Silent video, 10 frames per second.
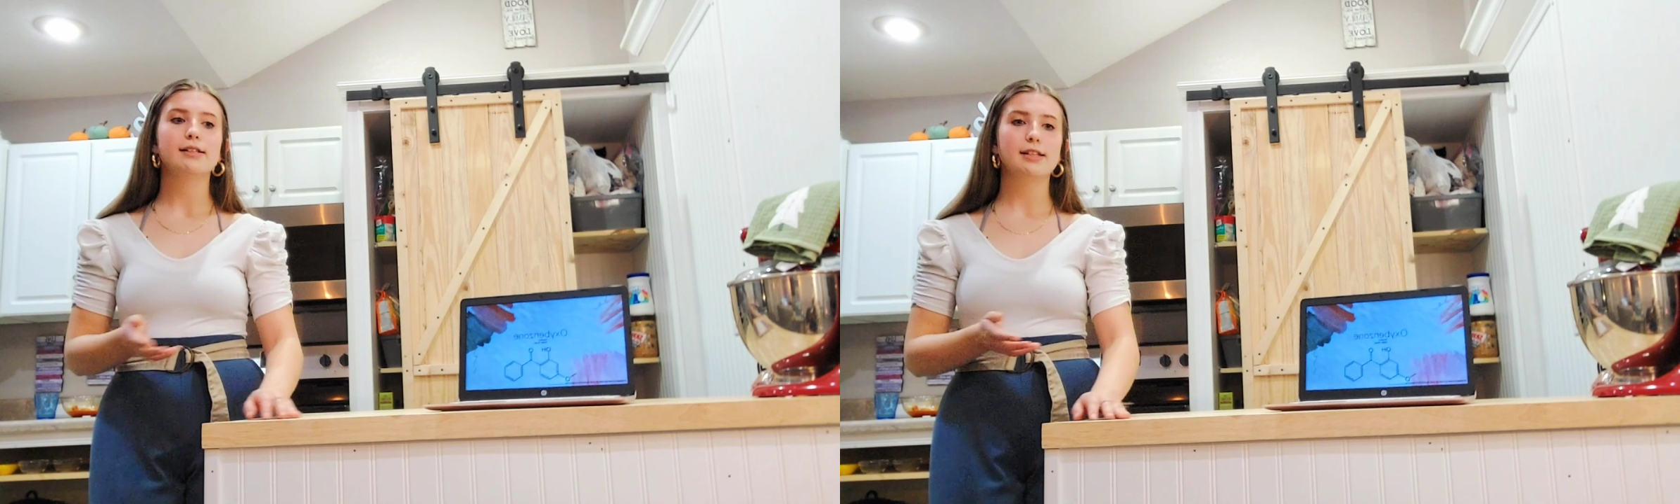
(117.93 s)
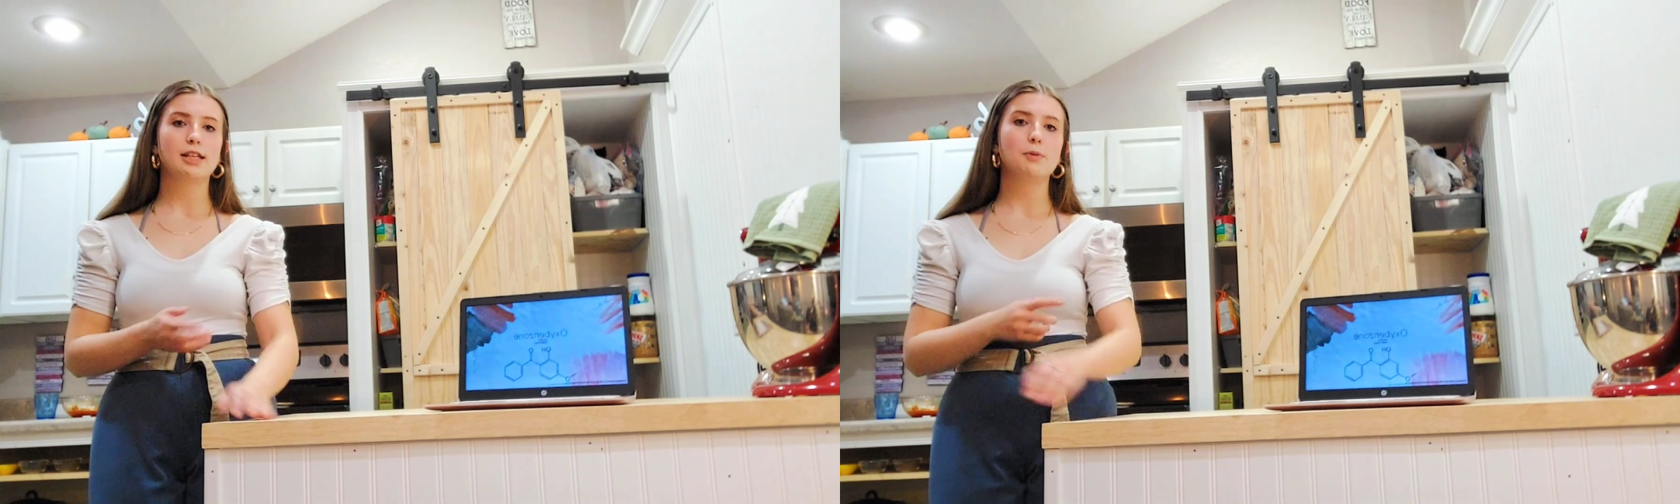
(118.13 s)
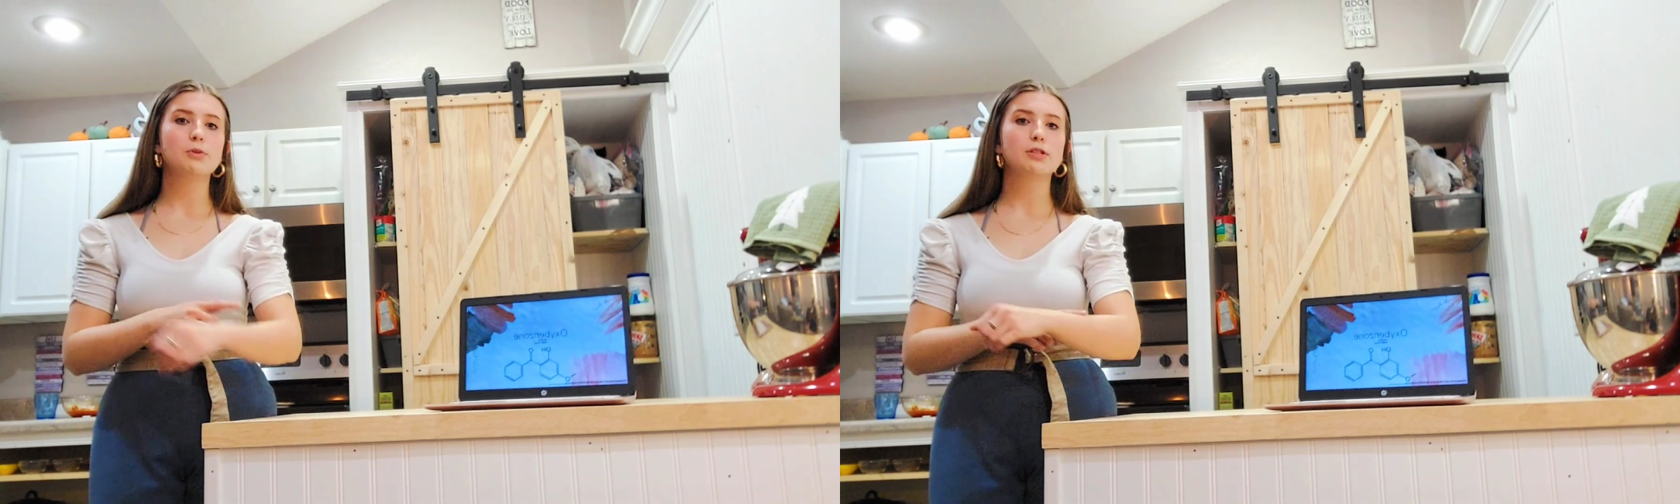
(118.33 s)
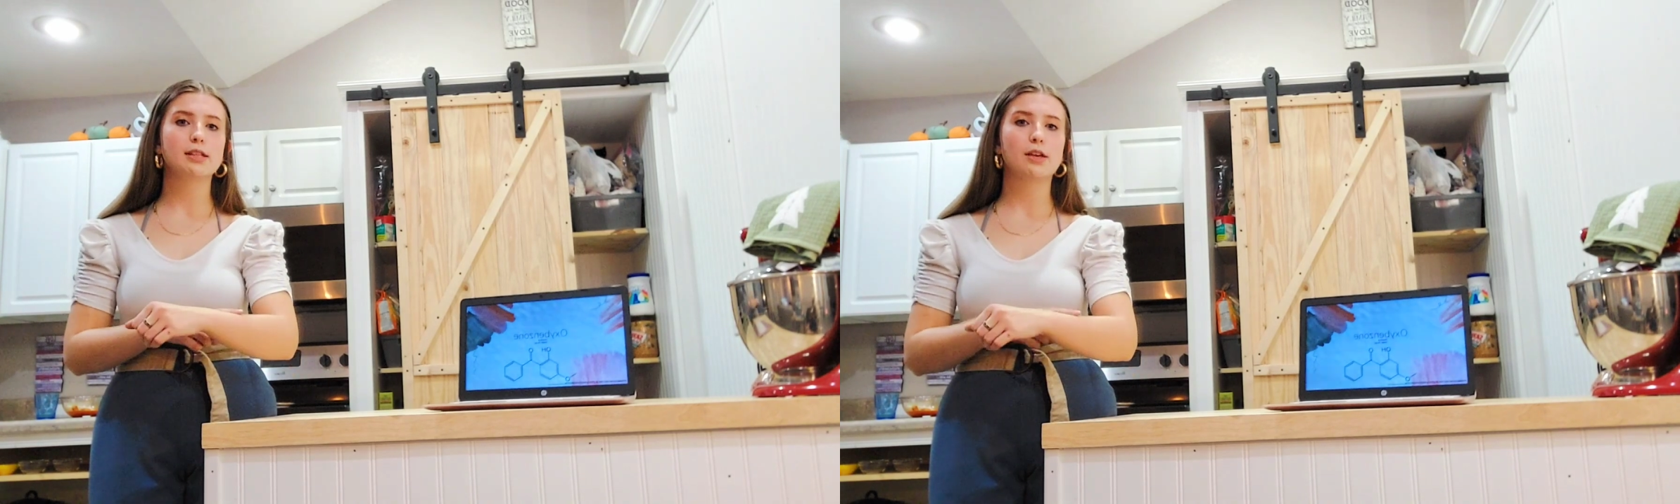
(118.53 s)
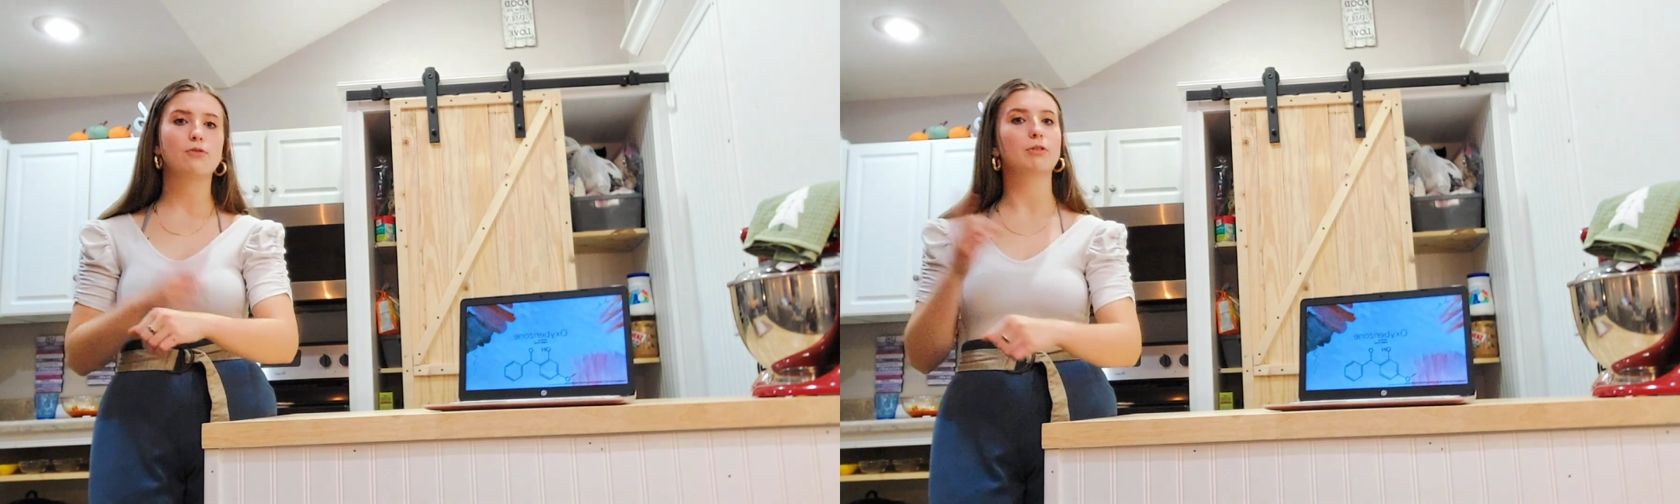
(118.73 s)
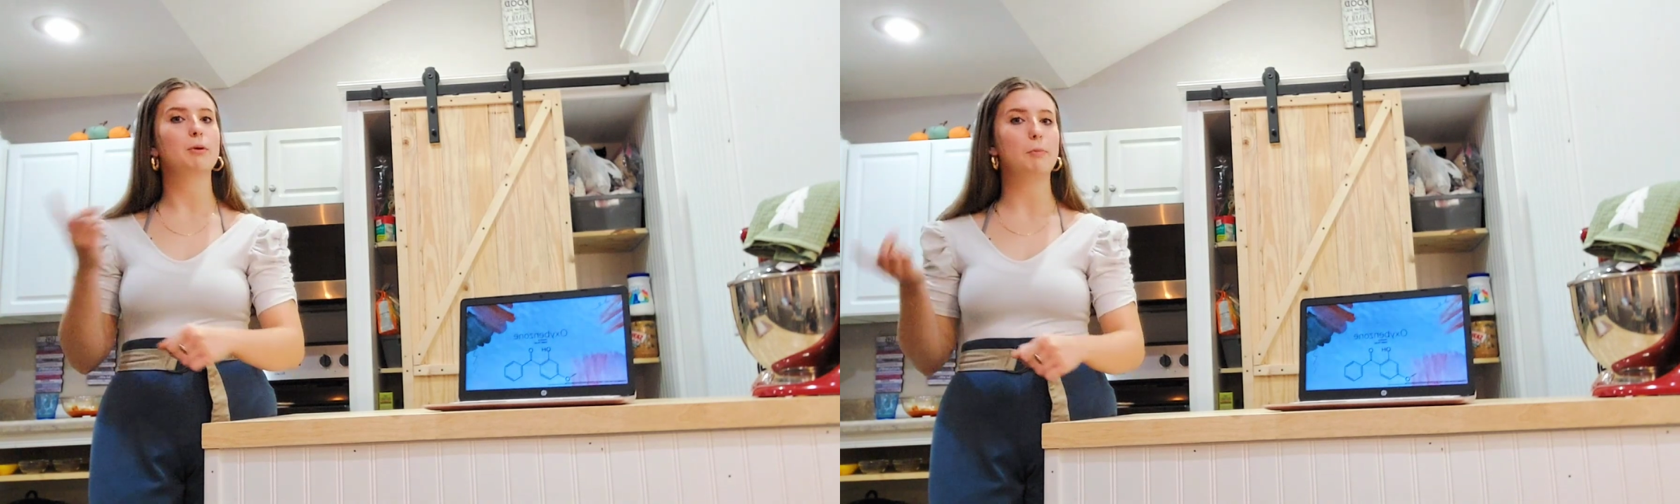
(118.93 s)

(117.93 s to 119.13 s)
to keep your skin from